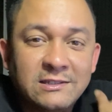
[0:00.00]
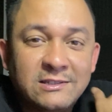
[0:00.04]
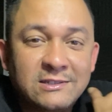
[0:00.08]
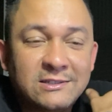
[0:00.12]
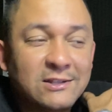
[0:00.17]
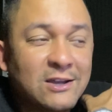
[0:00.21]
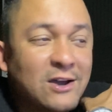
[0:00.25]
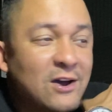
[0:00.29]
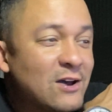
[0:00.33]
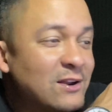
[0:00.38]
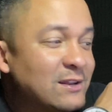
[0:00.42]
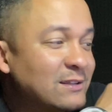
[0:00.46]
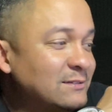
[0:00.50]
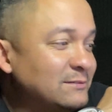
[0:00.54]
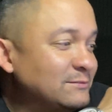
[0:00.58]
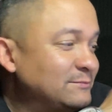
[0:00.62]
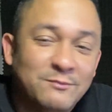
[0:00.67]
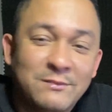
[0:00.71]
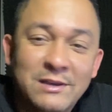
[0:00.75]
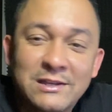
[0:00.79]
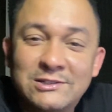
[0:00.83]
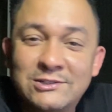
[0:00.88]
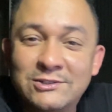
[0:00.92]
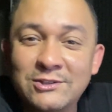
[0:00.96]
started,
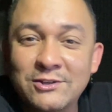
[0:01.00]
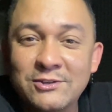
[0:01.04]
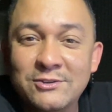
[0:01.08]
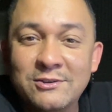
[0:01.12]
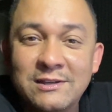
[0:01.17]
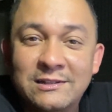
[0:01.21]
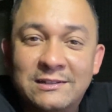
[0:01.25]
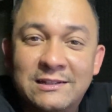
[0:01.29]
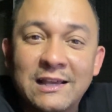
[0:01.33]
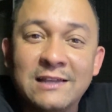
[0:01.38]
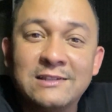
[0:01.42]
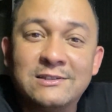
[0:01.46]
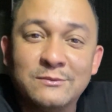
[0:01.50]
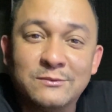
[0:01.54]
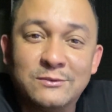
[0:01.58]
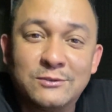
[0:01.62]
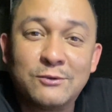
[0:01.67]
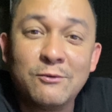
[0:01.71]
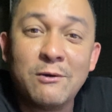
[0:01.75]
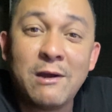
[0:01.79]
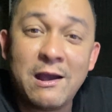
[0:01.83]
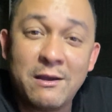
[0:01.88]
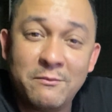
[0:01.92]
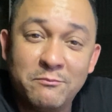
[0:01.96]
make sure you hit that
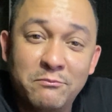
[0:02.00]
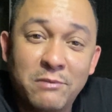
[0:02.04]
subscribe